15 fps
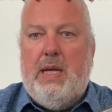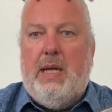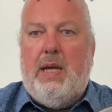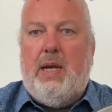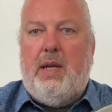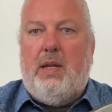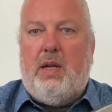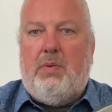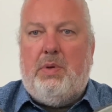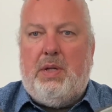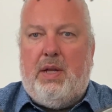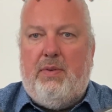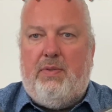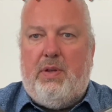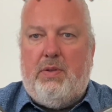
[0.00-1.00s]
and I will
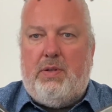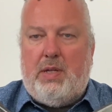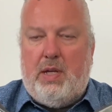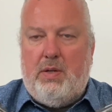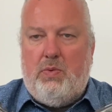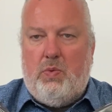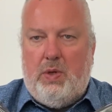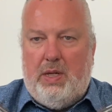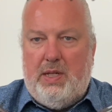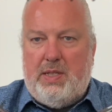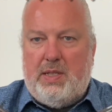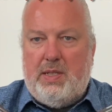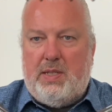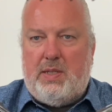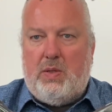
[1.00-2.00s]
give you 10
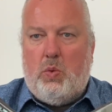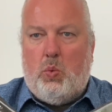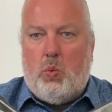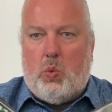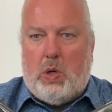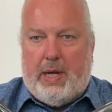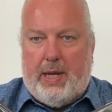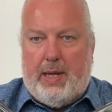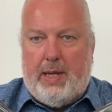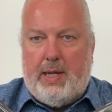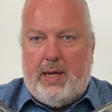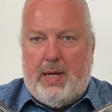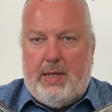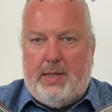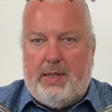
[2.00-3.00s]
reasons why
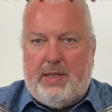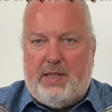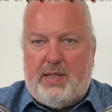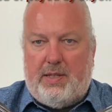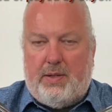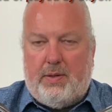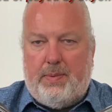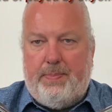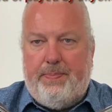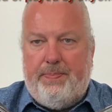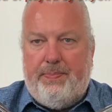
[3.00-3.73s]
I did so.